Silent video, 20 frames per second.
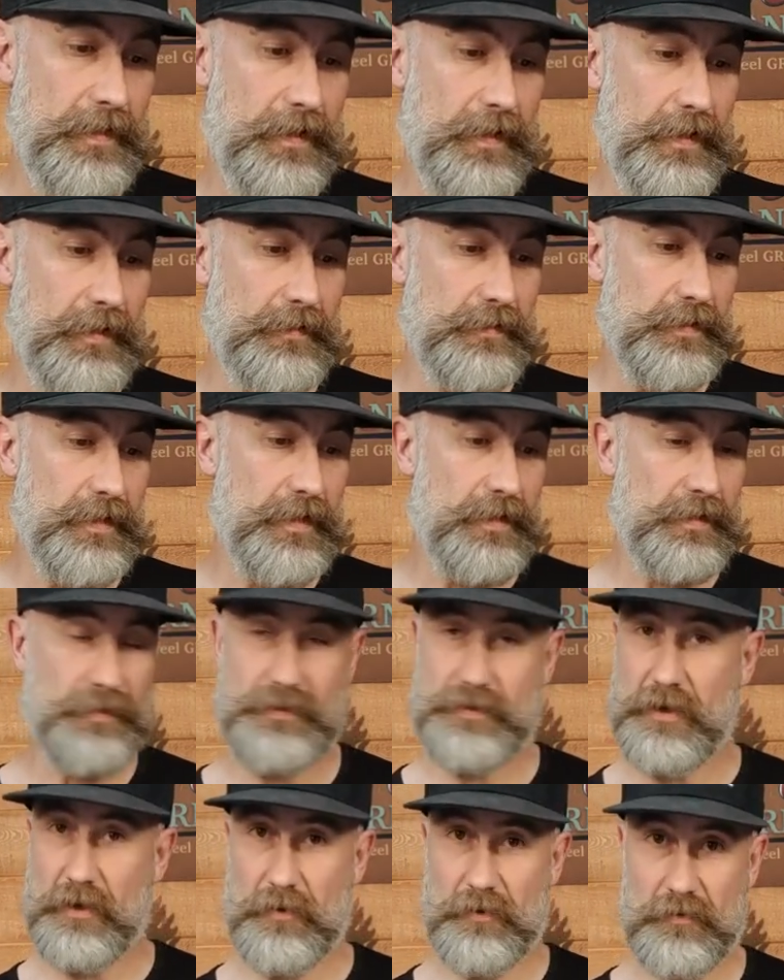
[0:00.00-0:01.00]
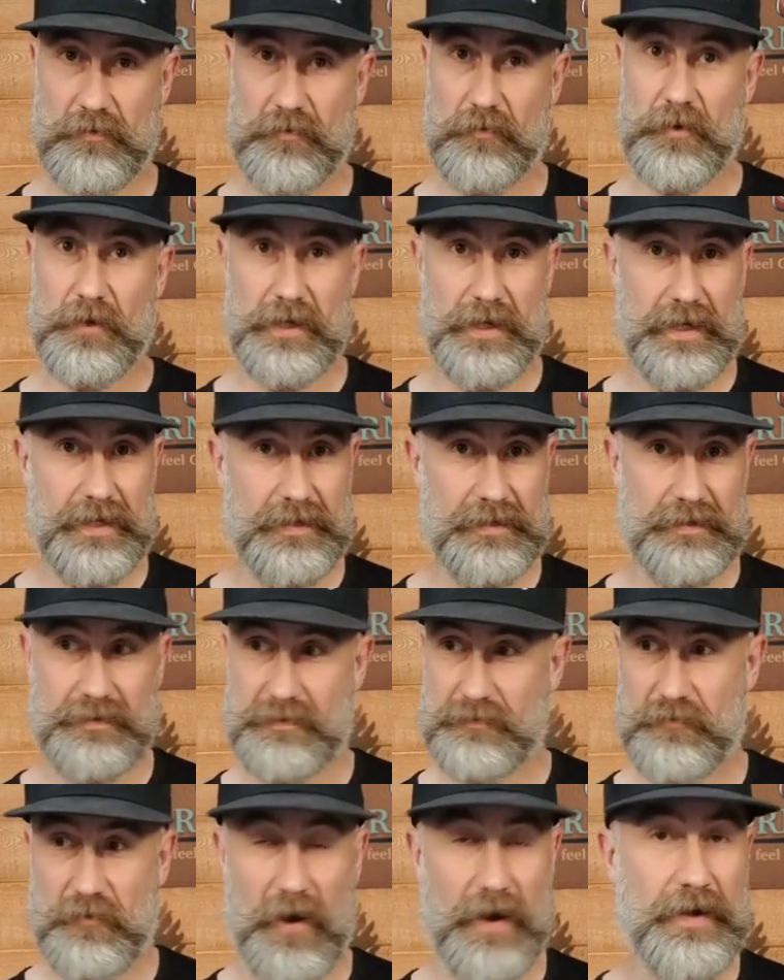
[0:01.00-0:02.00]
And so we're
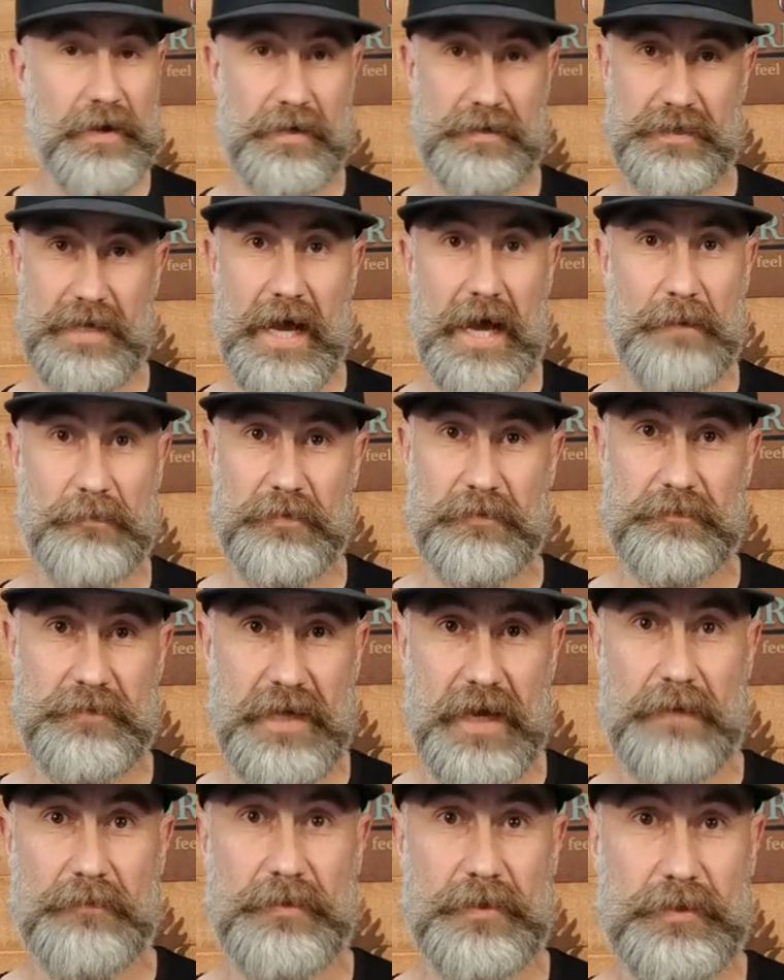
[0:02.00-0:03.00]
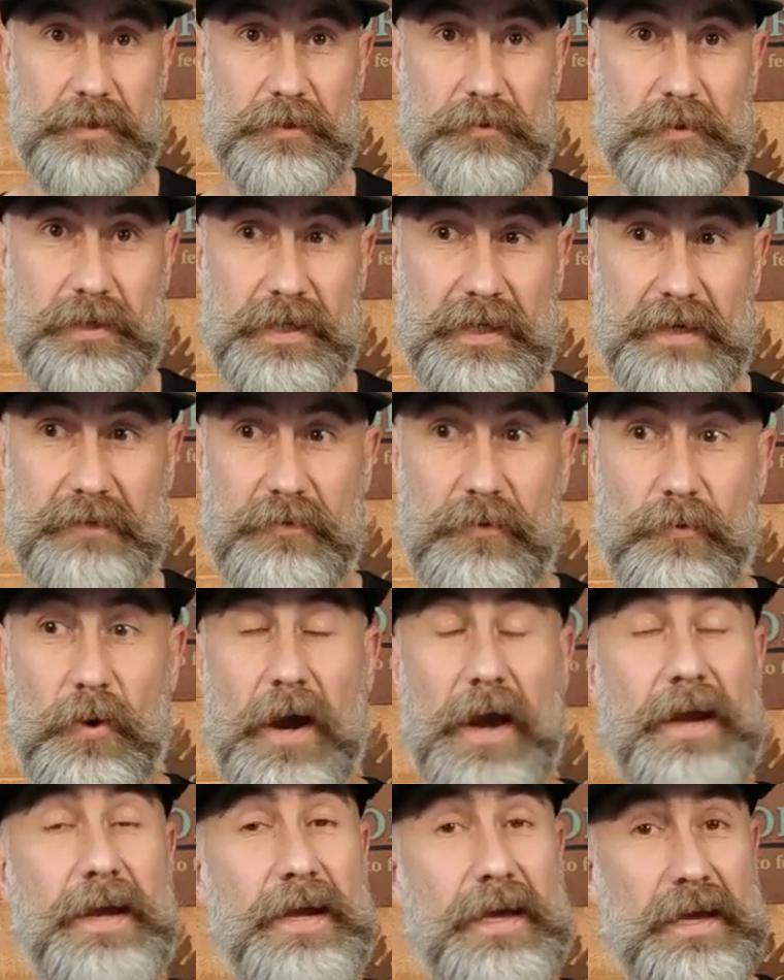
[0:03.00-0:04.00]
getting right on top of time to do the
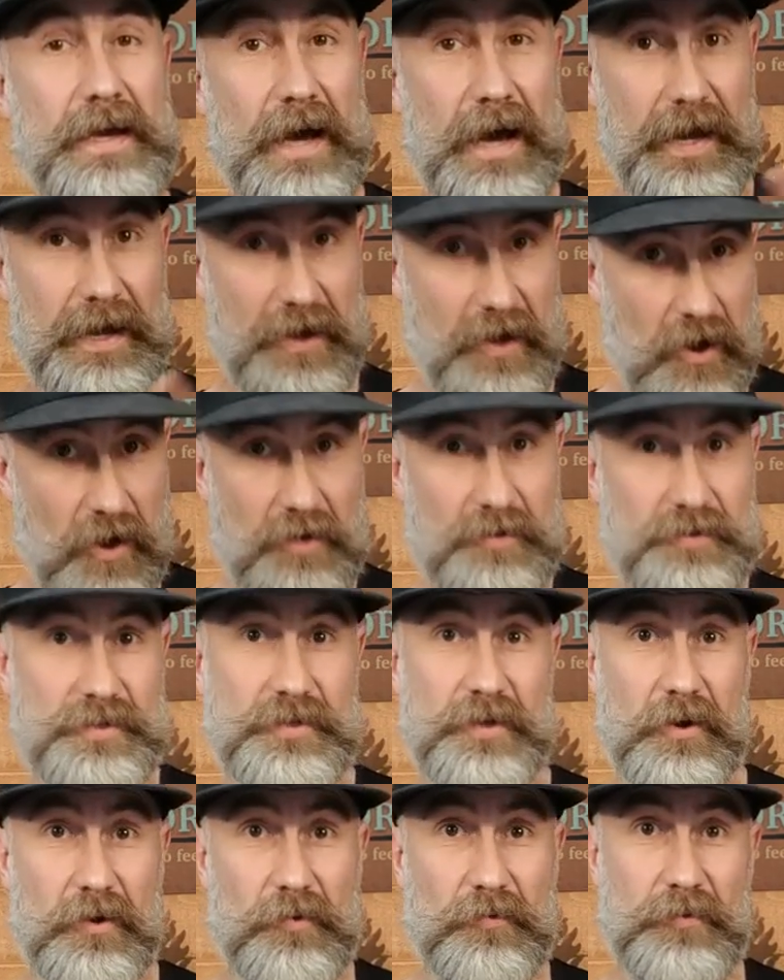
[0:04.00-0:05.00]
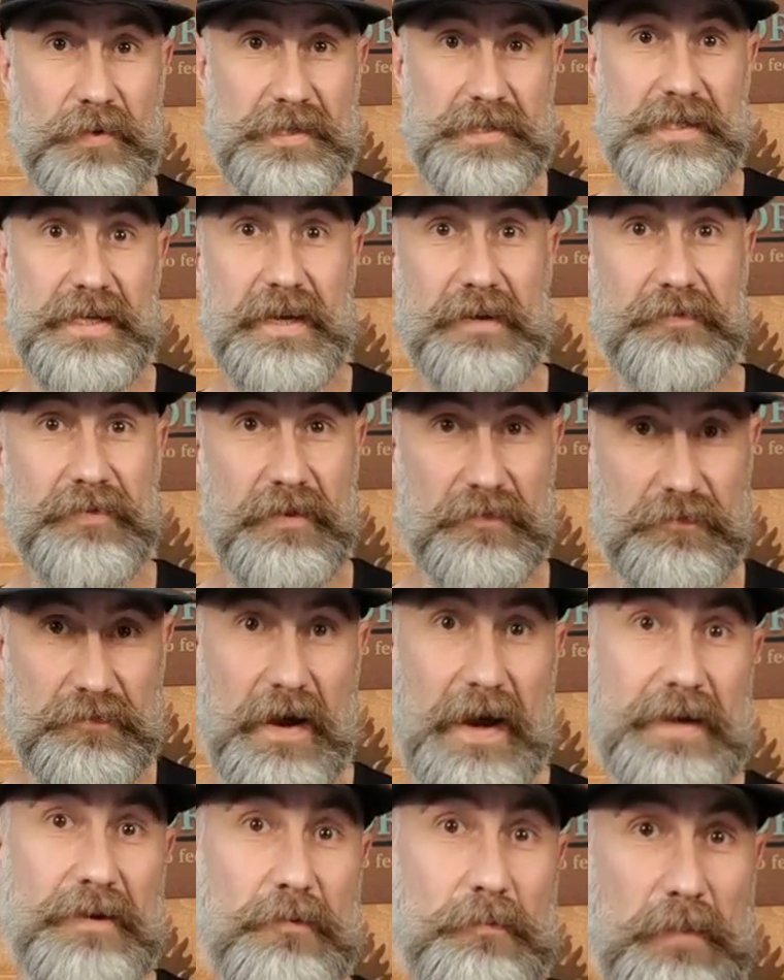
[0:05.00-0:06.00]
giveaway. I also received the
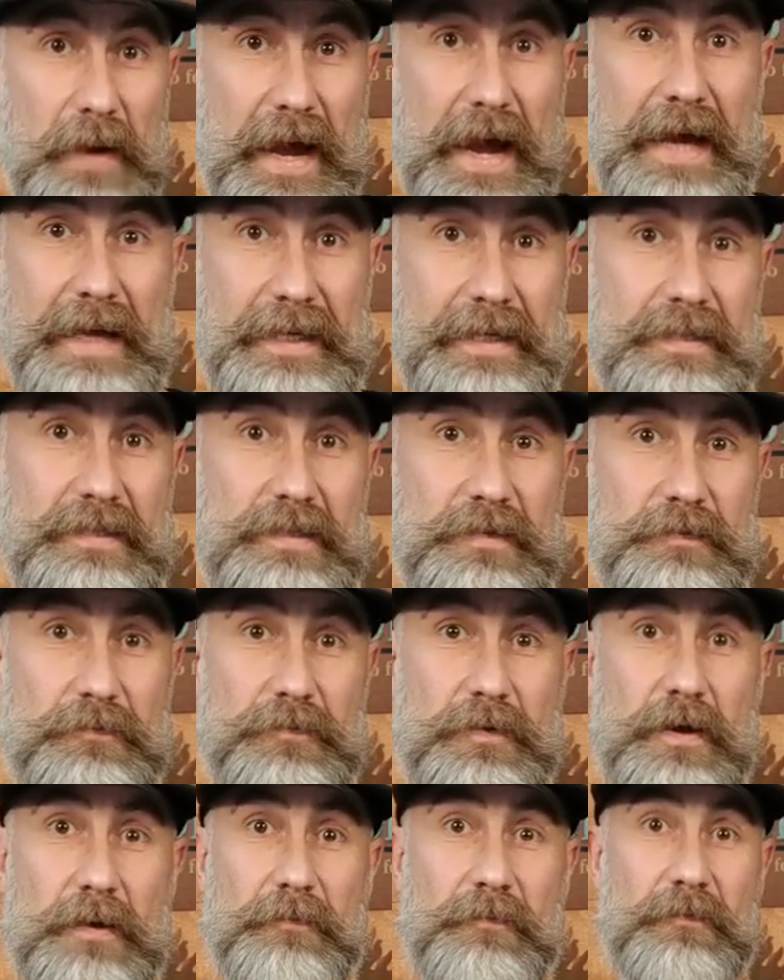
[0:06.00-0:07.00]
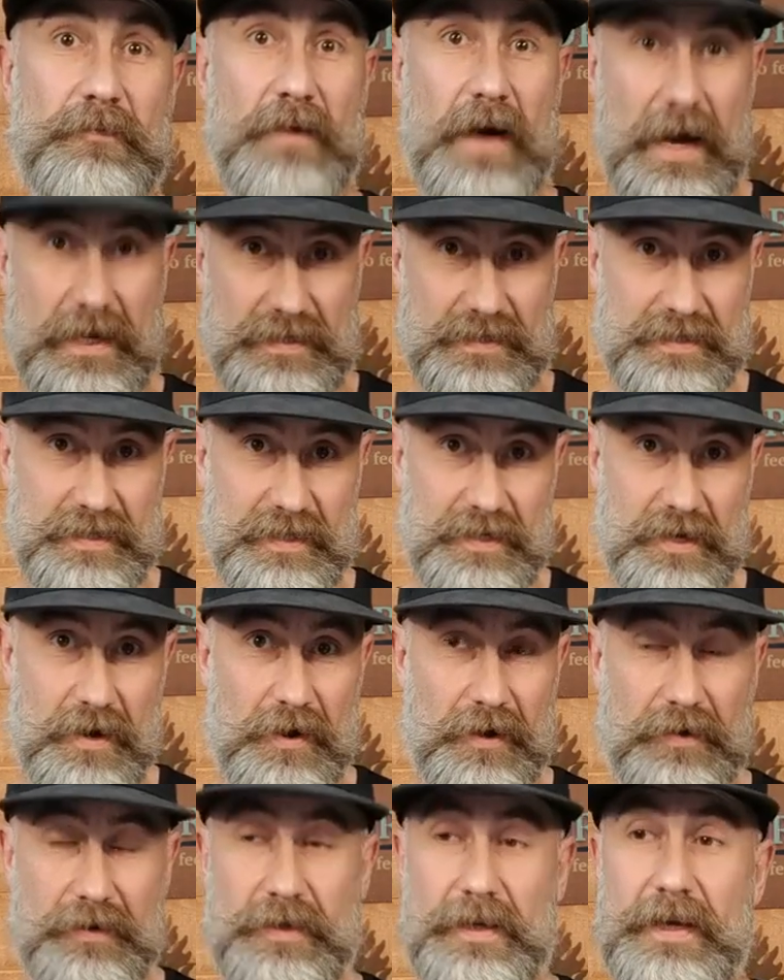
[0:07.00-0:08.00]
final package from Fox
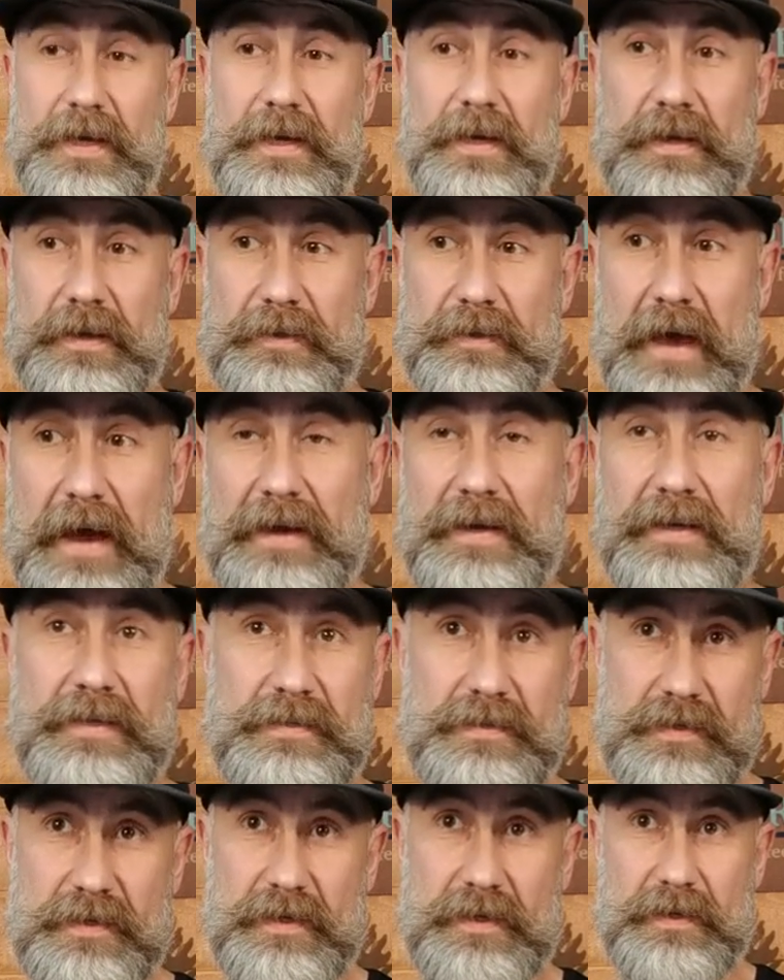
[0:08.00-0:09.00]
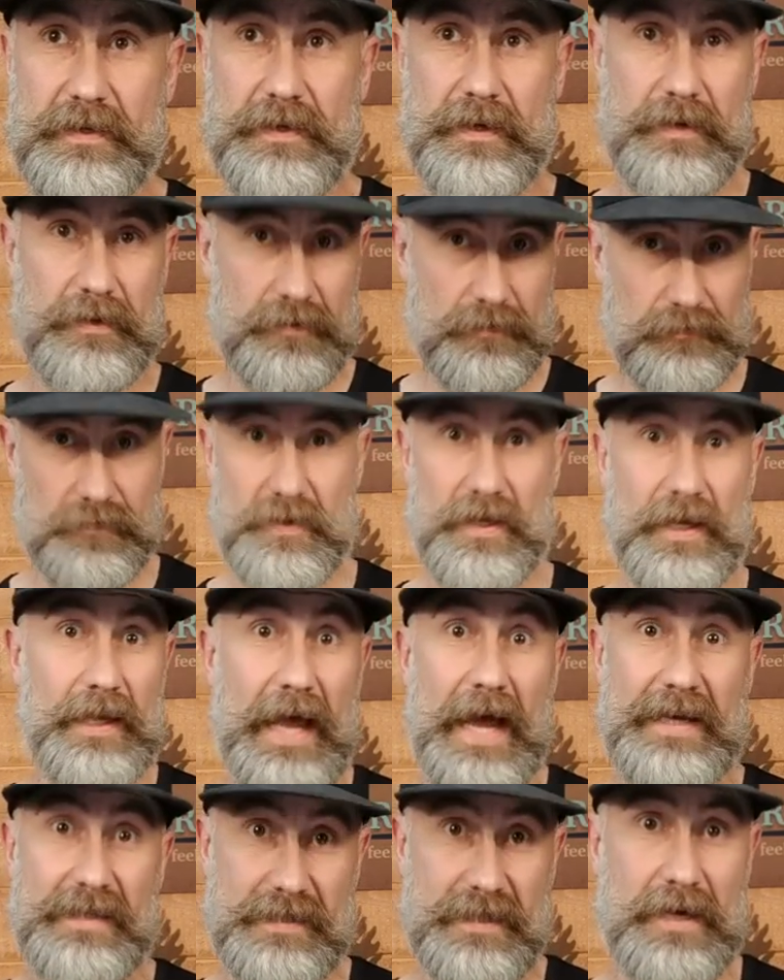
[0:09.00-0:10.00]
Cigar. That is the
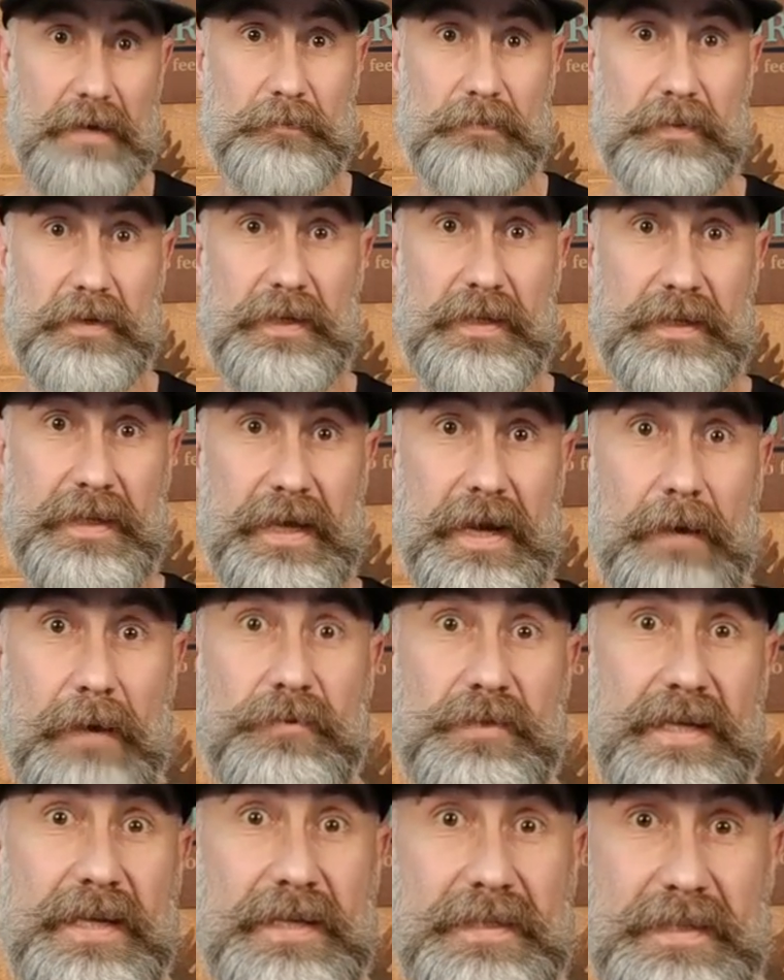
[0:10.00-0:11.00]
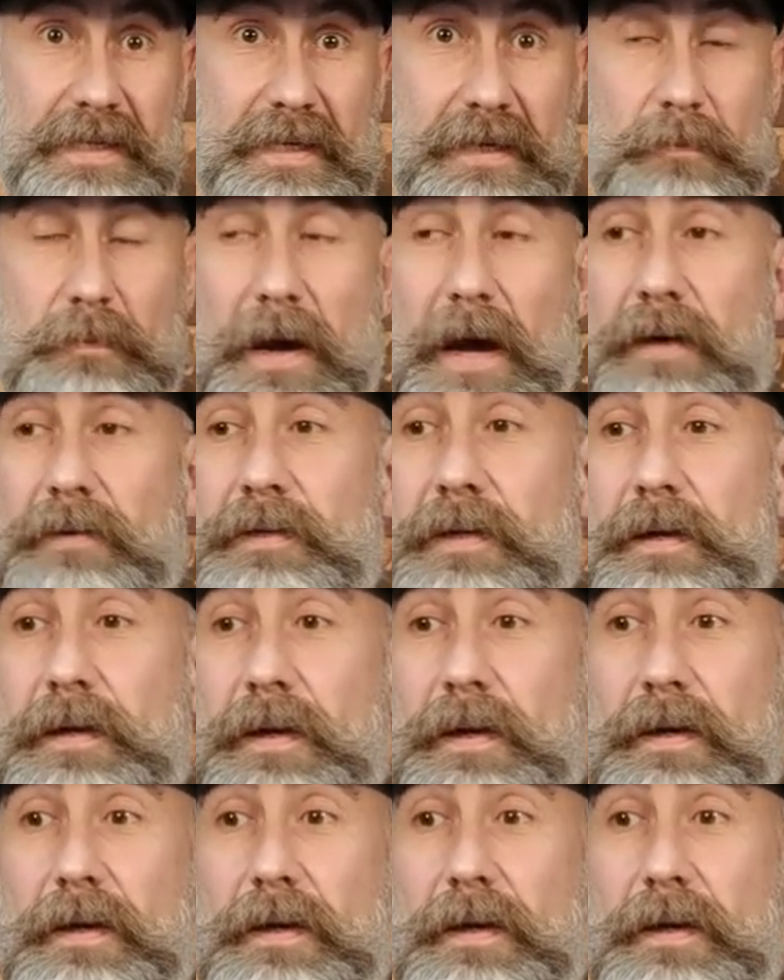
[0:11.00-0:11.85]
last company that I was hinting about.